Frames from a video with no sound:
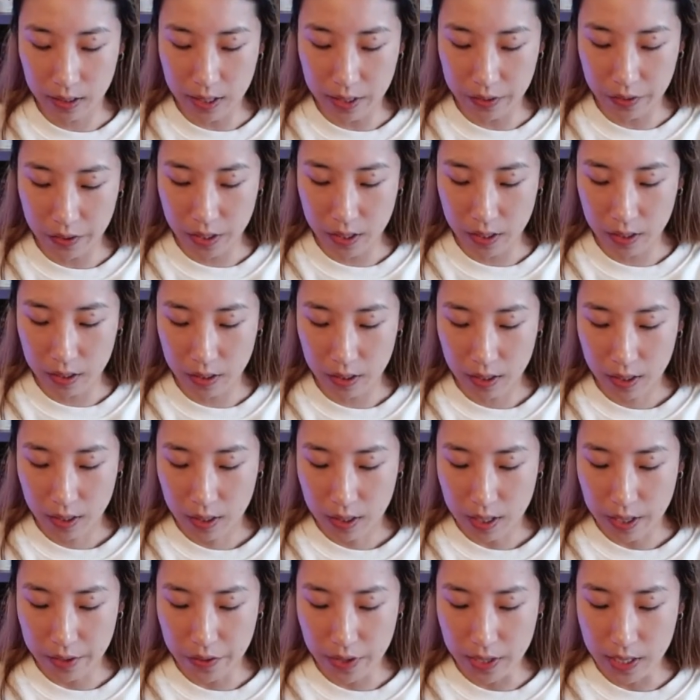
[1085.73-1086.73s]
I think
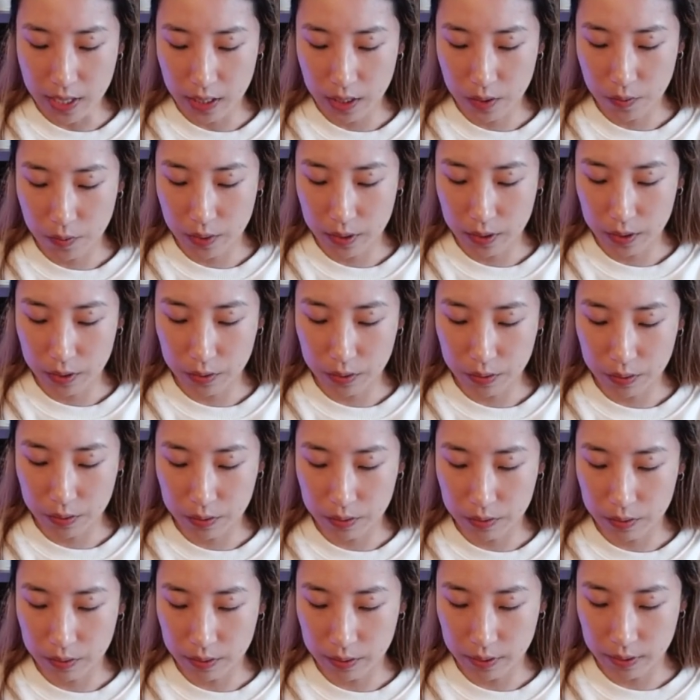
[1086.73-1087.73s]
I think anyone
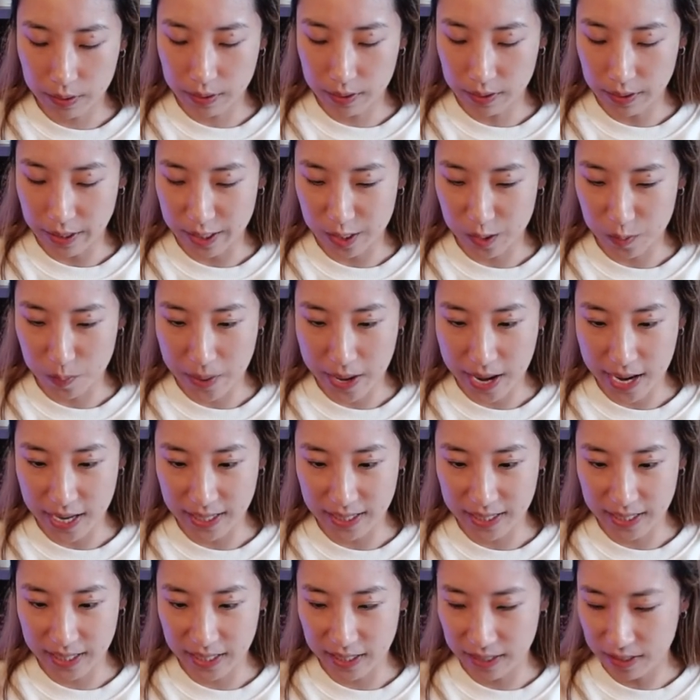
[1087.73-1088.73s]
who likes
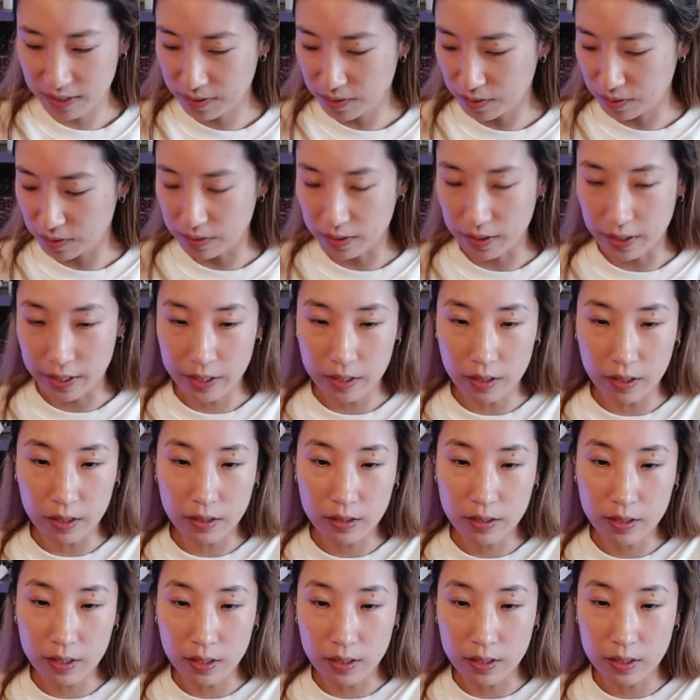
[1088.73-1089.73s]
painting or like
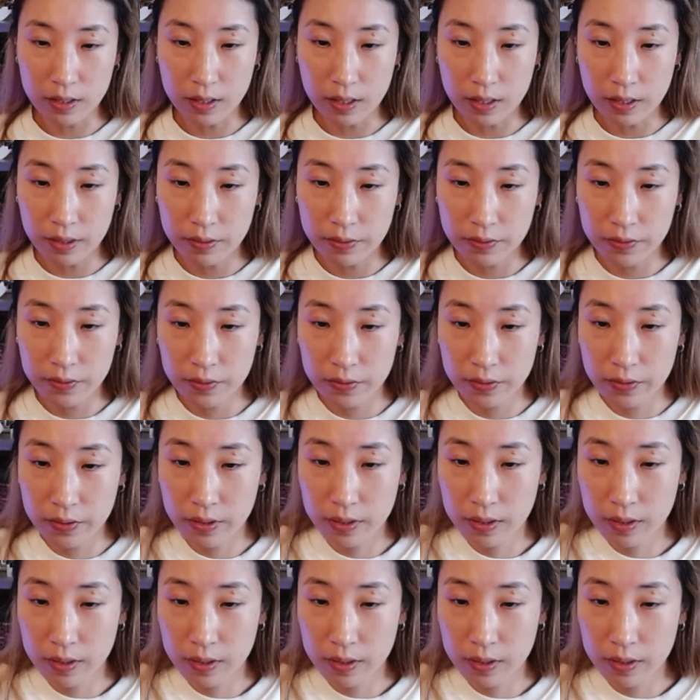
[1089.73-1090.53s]
artsy stuff.